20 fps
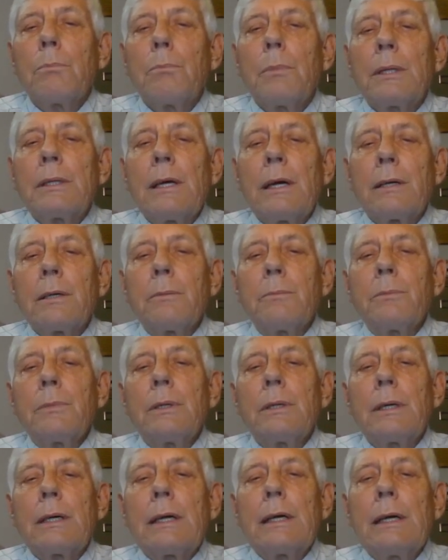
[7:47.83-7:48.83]

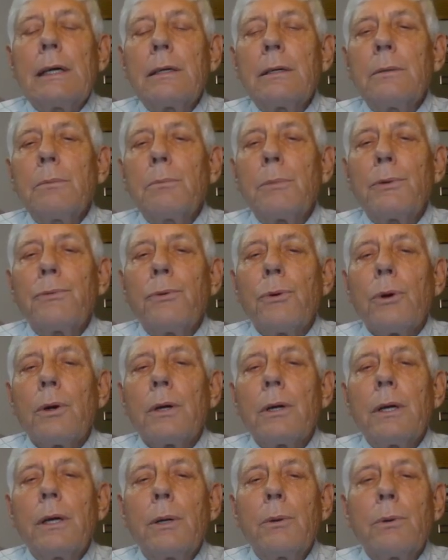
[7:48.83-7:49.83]
Beterem yakir,
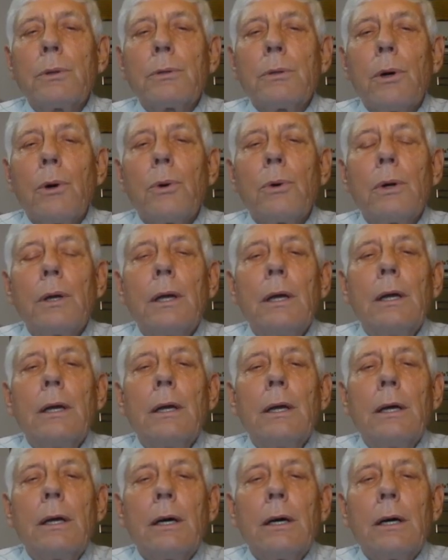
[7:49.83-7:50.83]
before he would know
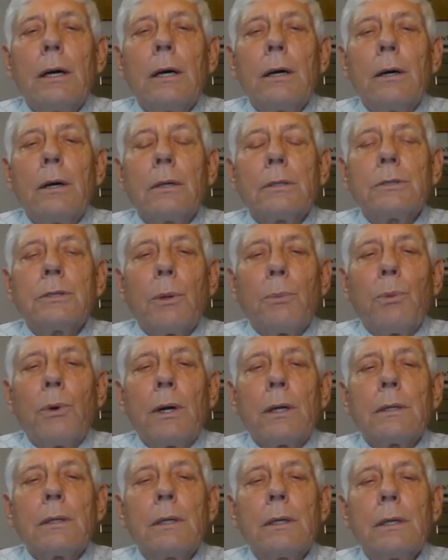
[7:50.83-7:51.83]

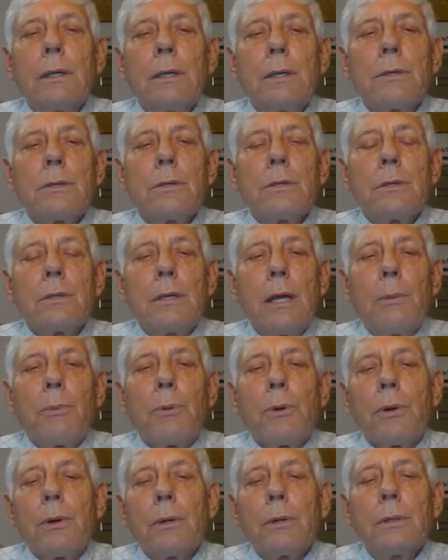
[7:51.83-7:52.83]
someone, his
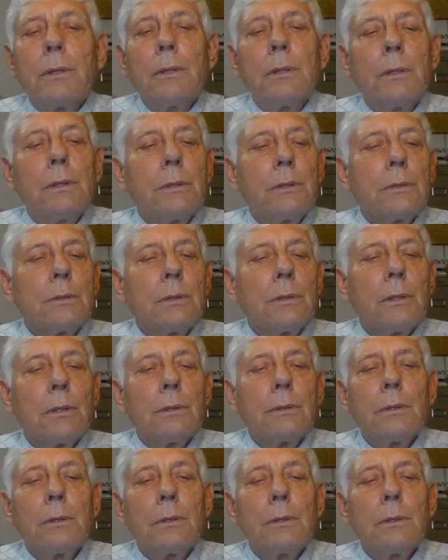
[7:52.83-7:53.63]
neighbor, his